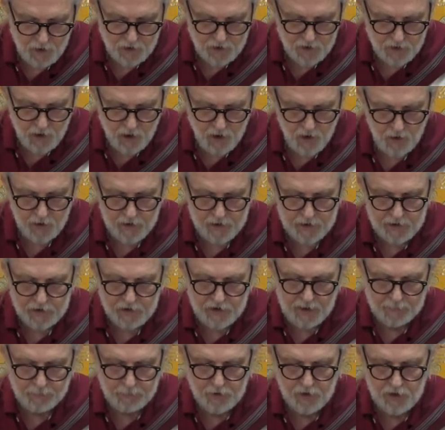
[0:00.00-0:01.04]
So he
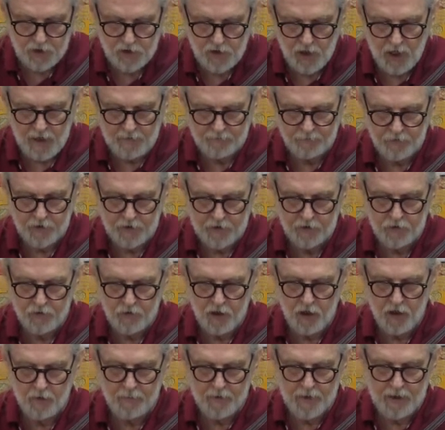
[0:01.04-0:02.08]
accepted this offering
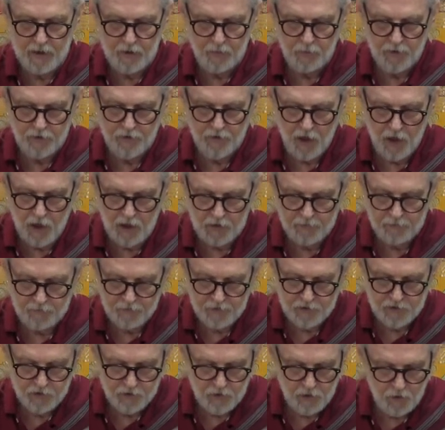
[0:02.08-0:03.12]
terma with all of
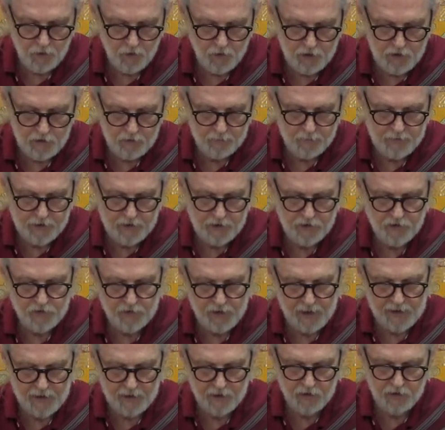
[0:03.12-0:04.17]
its
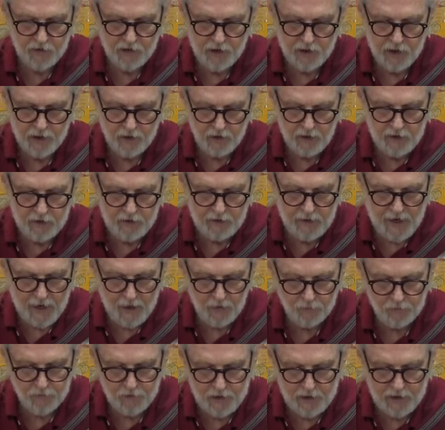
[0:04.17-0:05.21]
ornaments and carry
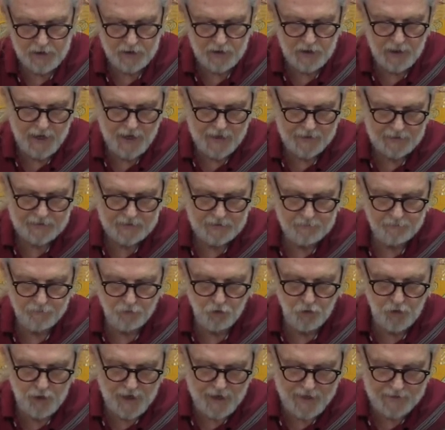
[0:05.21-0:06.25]
out the
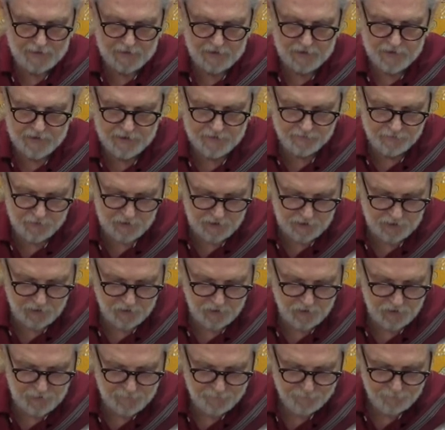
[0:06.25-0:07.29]
4
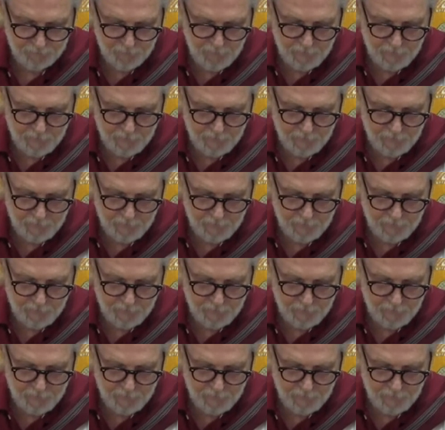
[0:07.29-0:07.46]
activities.